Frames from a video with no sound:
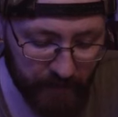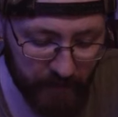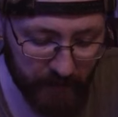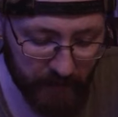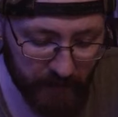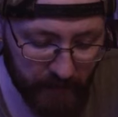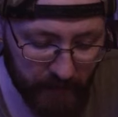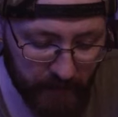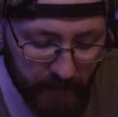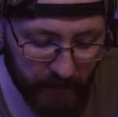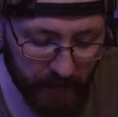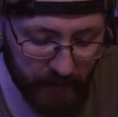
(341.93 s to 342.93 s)

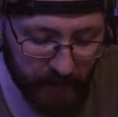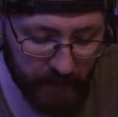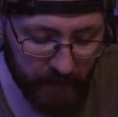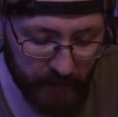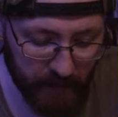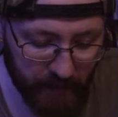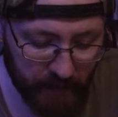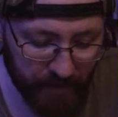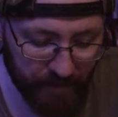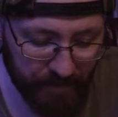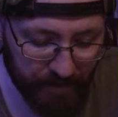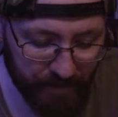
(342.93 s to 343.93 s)
Nobody speaks.